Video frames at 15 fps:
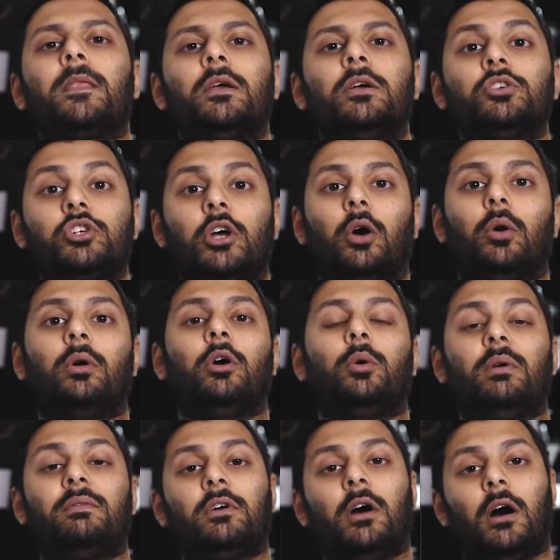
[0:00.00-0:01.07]
So
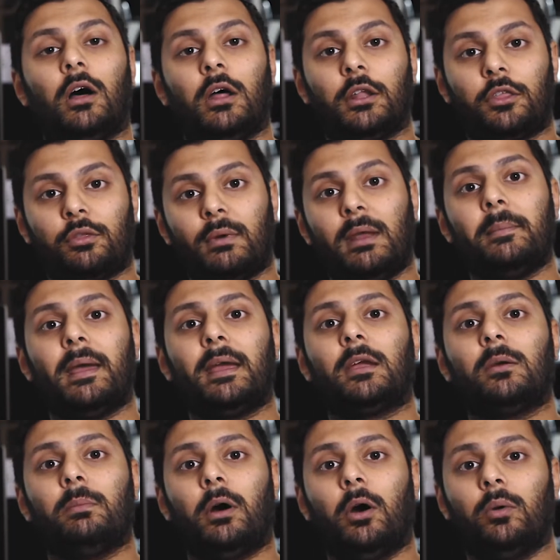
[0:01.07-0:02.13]
we've got three main
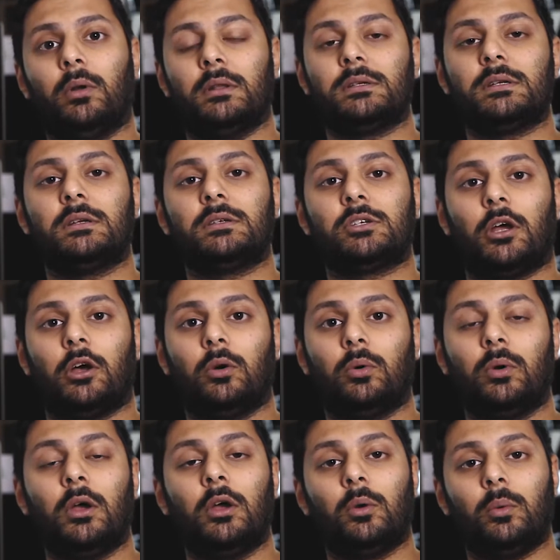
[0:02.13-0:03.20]
components. So
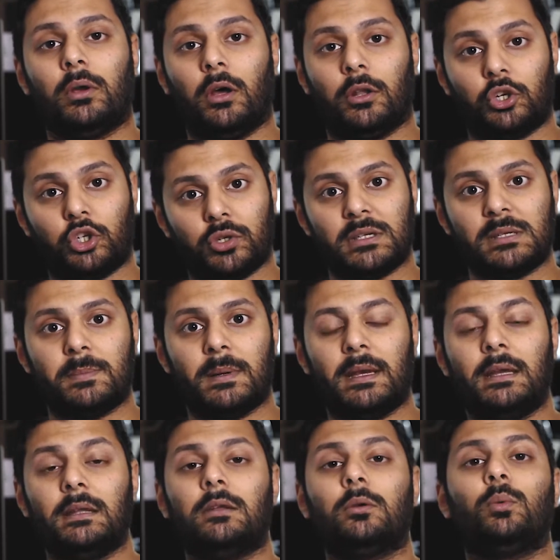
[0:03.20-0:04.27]
we've got the shutter
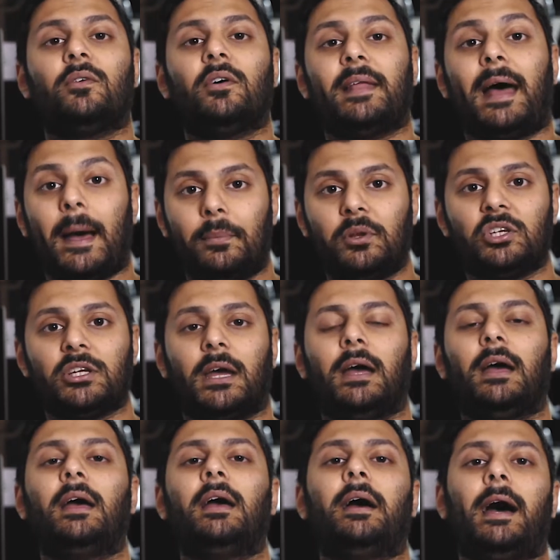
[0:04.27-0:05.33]
speed, we've got the aperture,
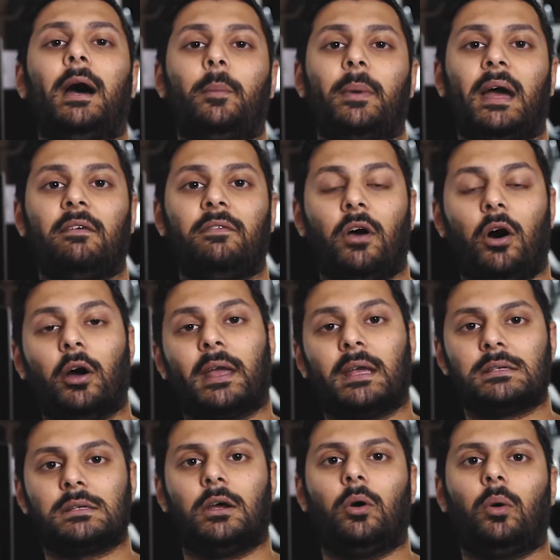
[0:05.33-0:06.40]
and we have the
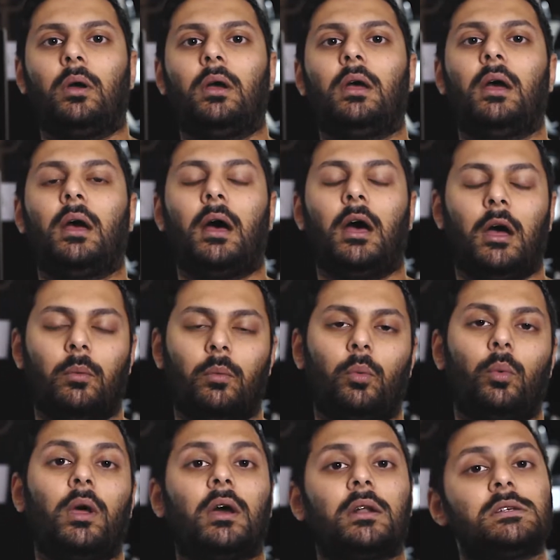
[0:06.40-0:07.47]
ISO.
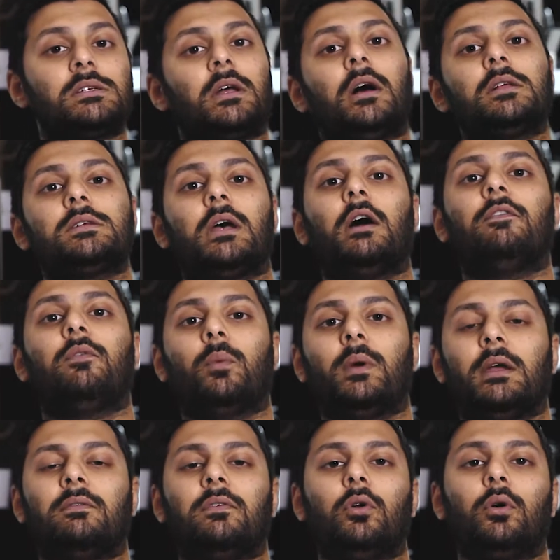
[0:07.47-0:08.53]
We're going to start off
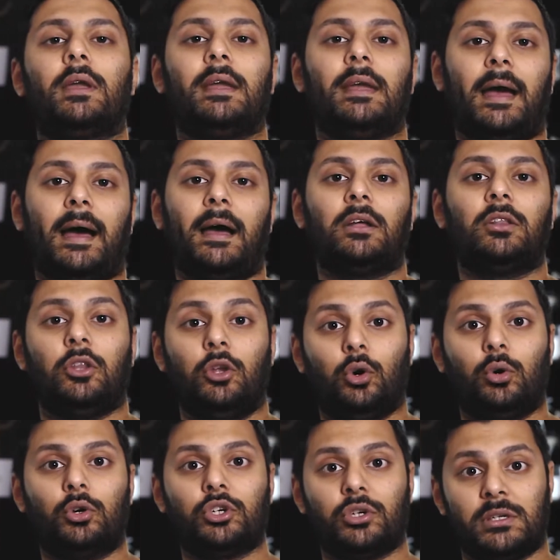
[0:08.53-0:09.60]
with looking at
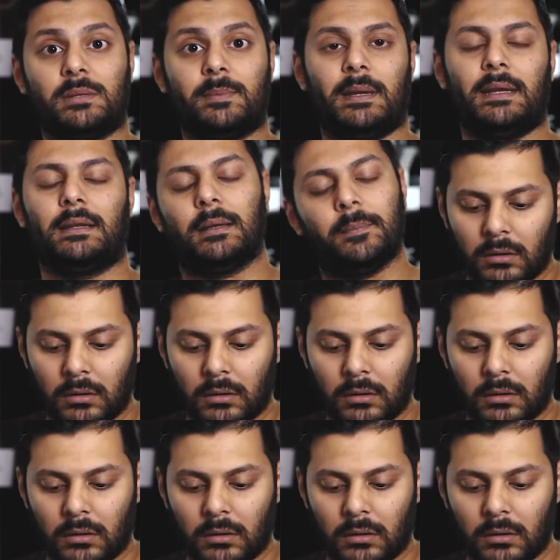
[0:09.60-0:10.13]
your shutter speed.